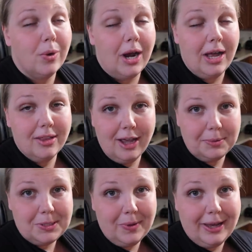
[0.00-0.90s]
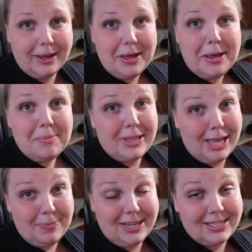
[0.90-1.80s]
we're on the upswing. But
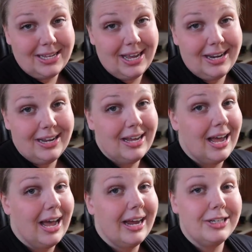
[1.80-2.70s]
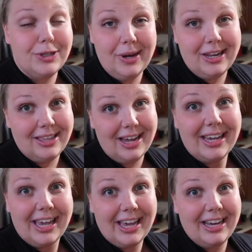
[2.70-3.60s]
that being said, I do anything I
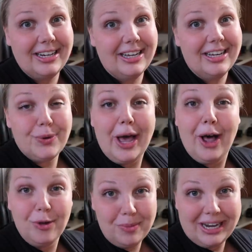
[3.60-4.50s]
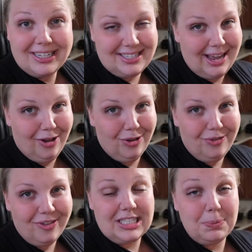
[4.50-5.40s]
can to help
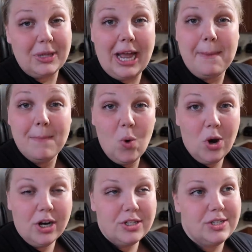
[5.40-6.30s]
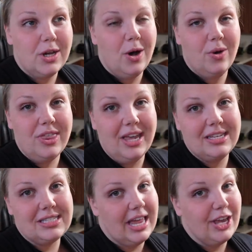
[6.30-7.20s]
myself supply more. So
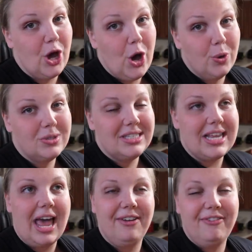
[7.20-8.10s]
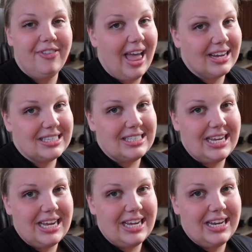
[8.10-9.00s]
things like oats and
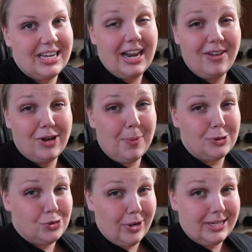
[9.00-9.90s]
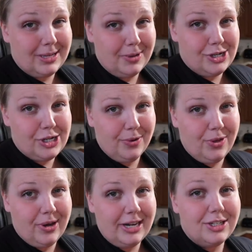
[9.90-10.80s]
flaxseed, and I have a couple drinks I'm gonna share with
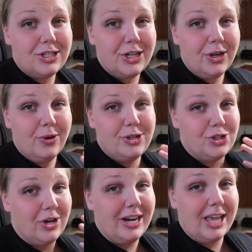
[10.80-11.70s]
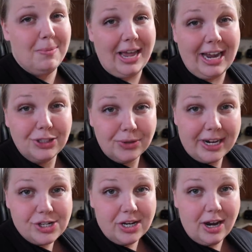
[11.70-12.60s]
you guys too, just trying to keep my
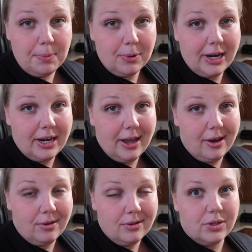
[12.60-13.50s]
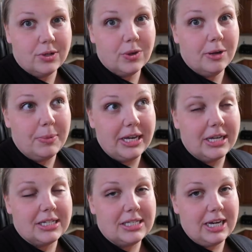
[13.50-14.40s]
hydration up right now. So those were a
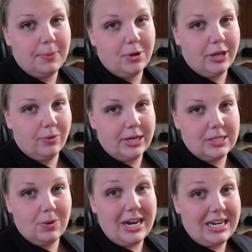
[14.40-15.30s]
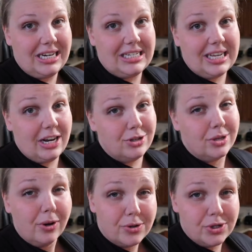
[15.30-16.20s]
big staple and reason why I needed to get up to
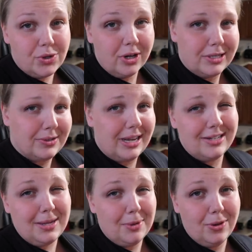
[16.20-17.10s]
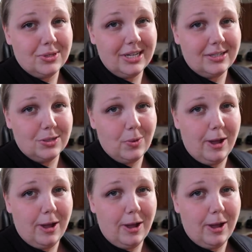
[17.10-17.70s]
the grocery store, because I was out of some of those things as